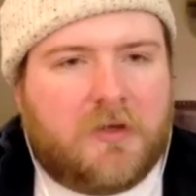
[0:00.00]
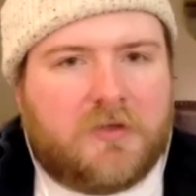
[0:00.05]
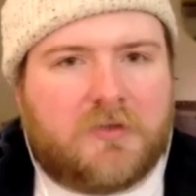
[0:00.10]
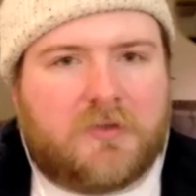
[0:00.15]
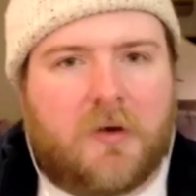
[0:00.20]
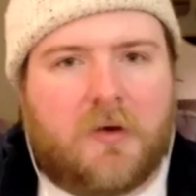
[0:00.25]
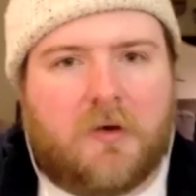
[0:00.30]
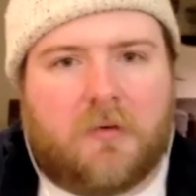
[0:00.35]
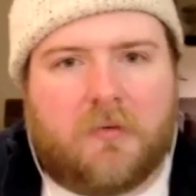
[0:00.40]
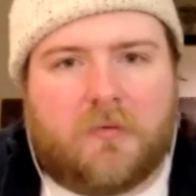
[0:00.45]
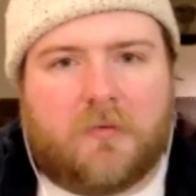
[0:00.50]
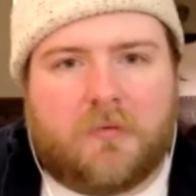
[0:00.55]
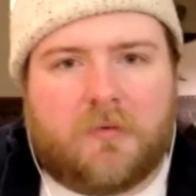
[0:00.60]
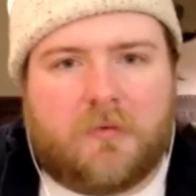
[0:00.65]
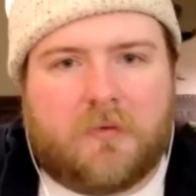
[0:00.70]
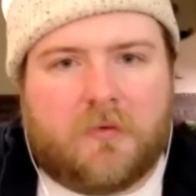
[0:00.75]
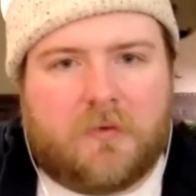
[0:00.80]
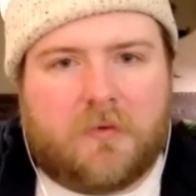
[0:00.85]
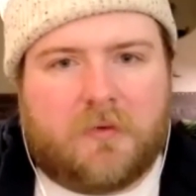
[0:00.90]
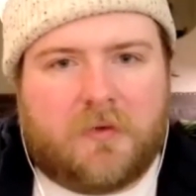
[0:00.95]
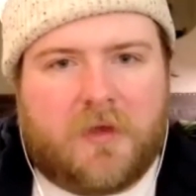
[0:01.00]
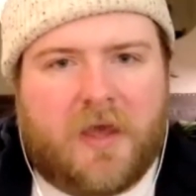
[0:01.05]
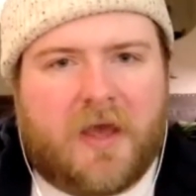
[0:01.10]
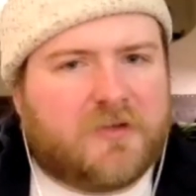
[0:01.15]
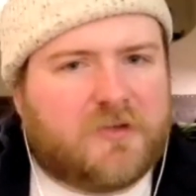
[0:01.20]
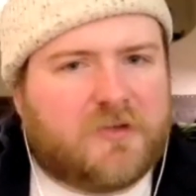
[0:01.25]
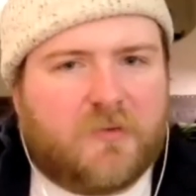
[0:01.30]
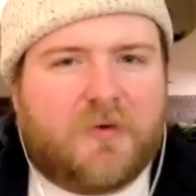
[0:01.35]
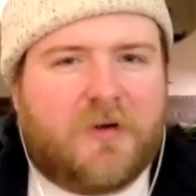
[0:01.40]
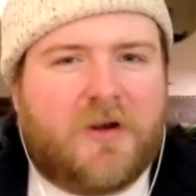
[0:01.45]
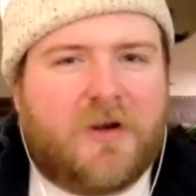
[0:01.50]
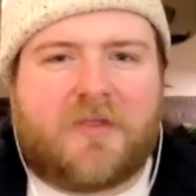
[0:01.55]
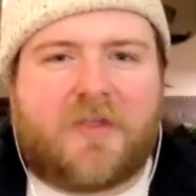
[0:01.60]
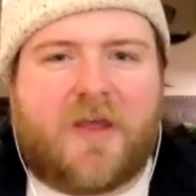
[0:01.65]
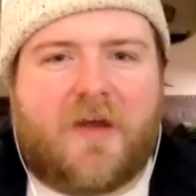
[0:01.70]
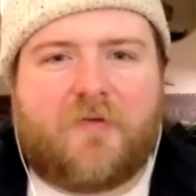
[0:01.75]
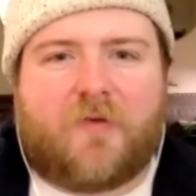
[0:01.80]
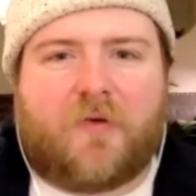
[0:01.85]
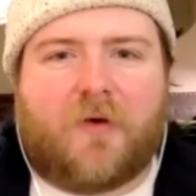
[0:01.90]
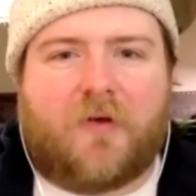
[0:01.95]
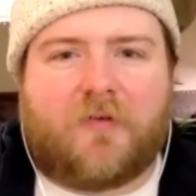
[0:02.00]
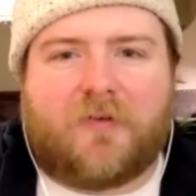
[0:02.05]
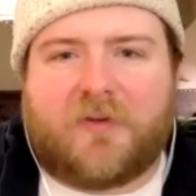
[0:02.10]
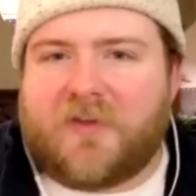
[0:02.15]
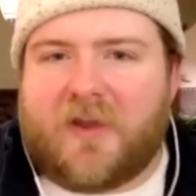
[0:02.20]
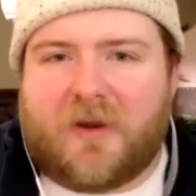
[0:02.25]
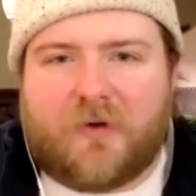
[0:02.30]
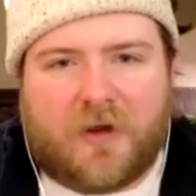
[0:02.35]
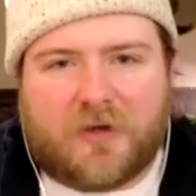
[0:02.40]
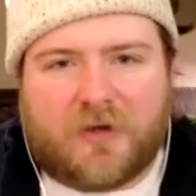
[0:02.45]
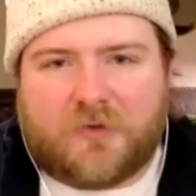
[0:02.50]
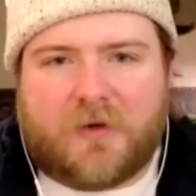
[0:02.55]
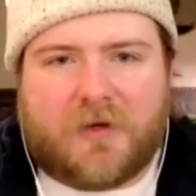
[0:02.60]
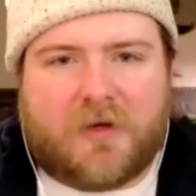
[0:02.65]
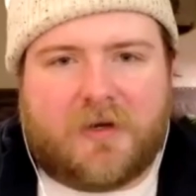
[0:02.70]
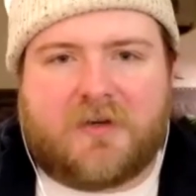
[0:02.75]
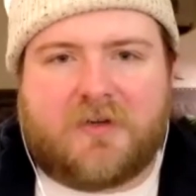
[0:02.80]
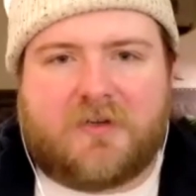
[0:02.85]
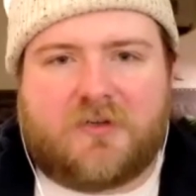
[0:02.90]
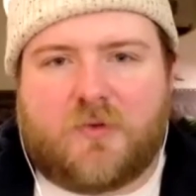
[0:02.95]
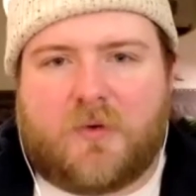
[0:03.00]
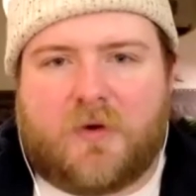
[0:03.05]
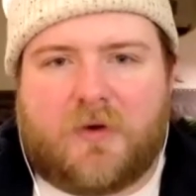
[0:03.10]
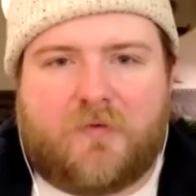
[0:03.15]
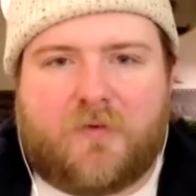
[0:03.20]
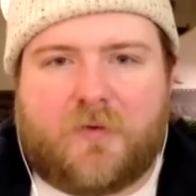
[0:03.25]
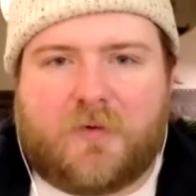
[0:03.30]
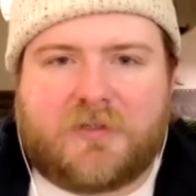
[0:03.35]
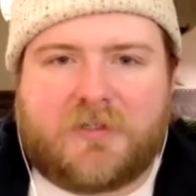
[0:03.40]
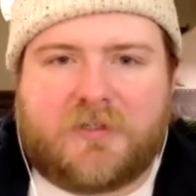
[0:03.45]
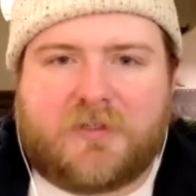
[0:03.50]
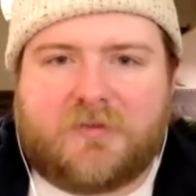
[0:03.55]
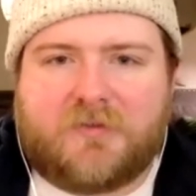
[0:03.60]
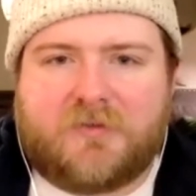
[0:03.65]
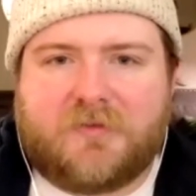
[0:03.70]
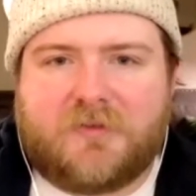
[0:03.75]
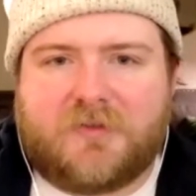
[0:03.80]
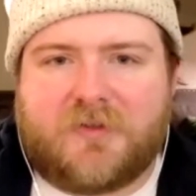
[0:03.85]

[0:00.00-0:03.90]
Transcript: So yeah, so we're not that far off because I graduated in 2014.